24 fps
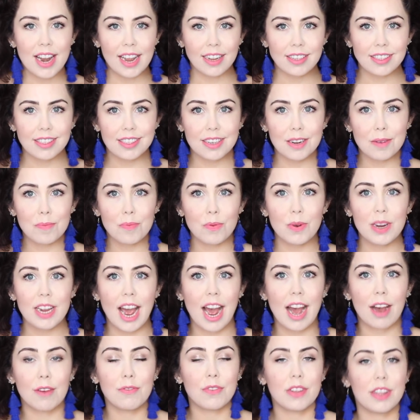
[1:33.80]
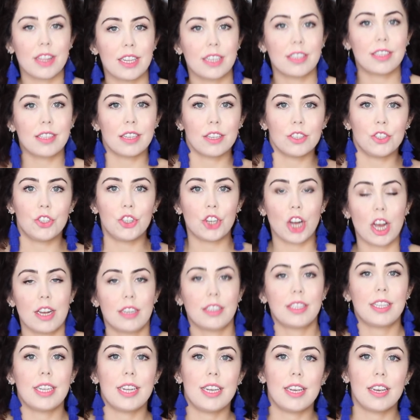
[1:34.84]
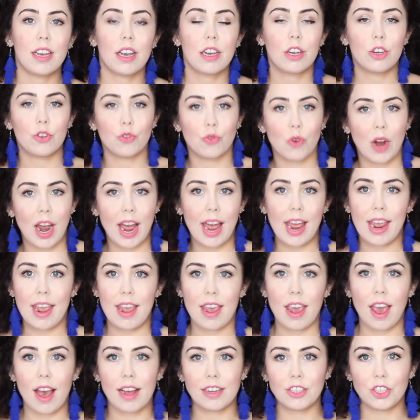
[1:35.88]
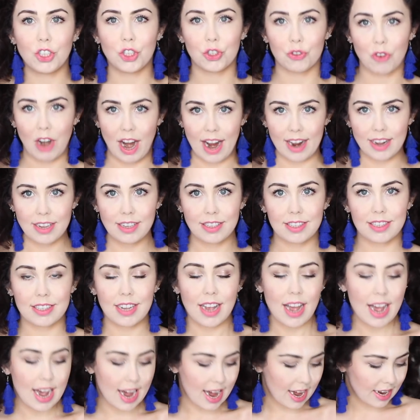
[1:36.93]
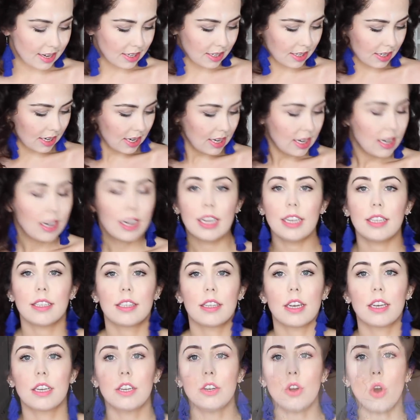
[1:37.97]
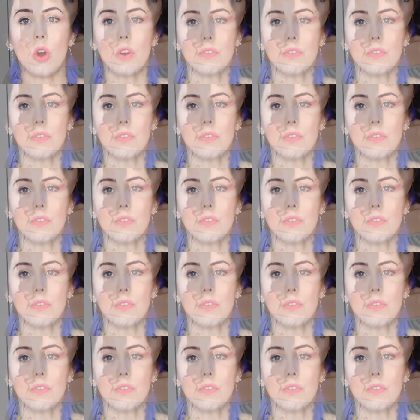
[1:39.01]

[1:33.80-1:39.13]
next up we have this jersey grey dress, and it's like an